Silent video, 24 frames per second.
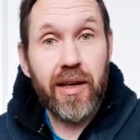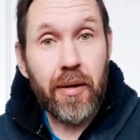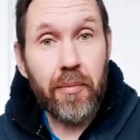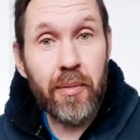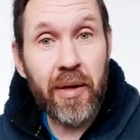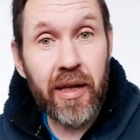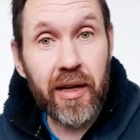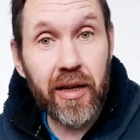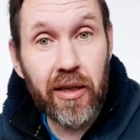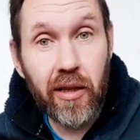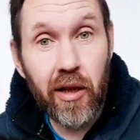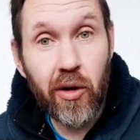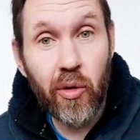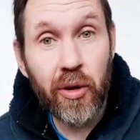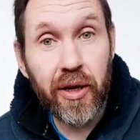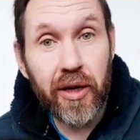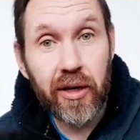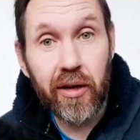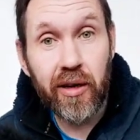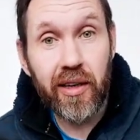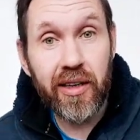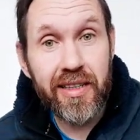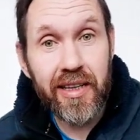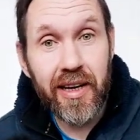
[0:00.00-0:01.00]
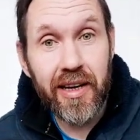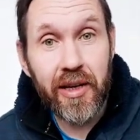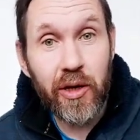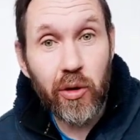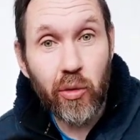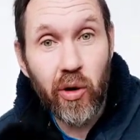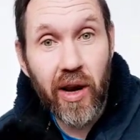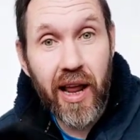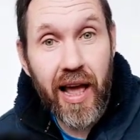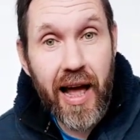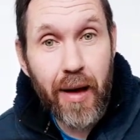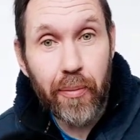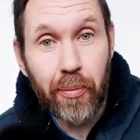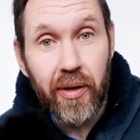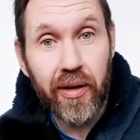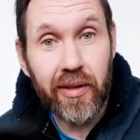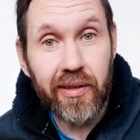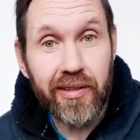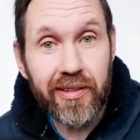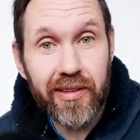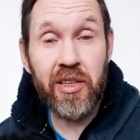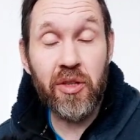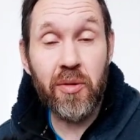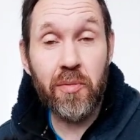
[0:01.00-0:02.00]
Me and Chloe are going to tell you what happened.
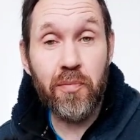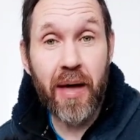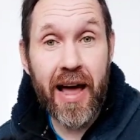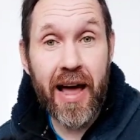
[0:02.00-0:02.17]
I have some